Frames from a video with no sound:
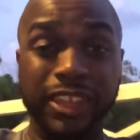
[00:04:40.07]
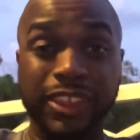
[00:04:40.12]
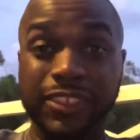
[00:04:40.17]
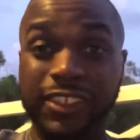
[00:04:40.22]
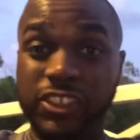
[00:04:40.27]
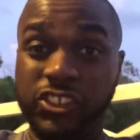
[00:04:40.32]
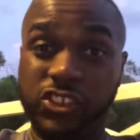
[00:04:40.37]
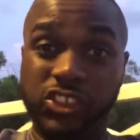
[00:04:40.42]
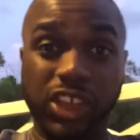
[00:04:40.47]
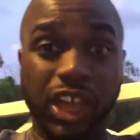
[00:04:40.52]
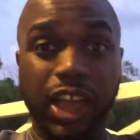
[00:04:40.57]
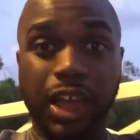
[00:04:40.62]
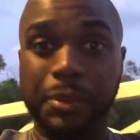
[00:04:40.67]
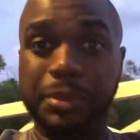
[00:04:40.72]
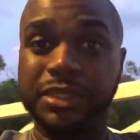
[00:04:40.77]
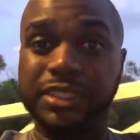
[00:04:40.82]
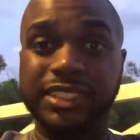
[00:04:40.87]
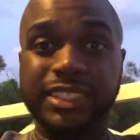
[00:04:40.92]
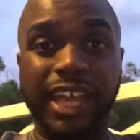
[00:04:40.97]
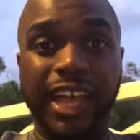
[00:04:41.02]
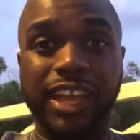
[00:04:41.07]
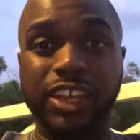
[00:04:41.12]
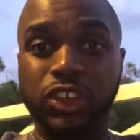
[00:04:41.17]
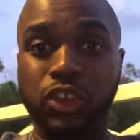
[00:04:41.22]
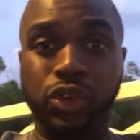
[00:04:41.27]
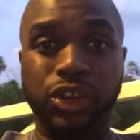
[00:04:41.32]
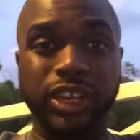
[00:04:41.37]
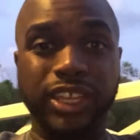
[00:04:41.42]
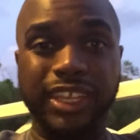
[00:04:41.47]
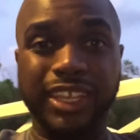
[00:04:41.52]
The job is not
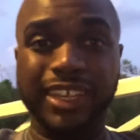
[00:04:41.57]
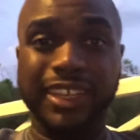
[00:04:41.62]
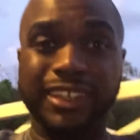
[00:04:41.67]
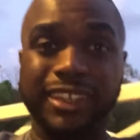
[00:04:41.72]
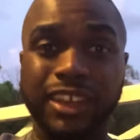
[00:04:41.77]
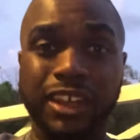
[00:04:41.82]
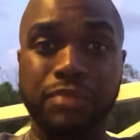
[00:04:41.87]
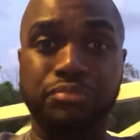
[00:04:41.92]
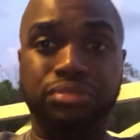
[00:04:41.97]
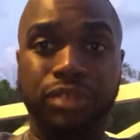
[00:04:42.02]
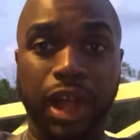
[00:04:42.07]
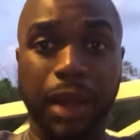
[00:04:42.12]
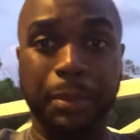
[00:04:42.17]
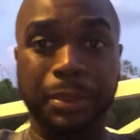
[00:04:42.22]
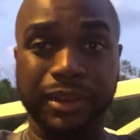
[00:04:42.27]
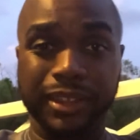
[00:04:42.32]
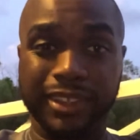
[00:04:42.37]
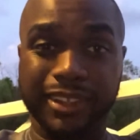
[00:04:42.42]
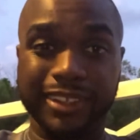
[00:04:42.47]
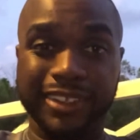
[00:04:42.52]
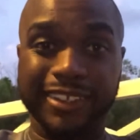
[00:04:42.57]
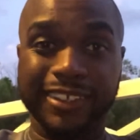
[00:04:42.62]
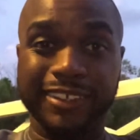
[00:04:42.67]
going to get done properly.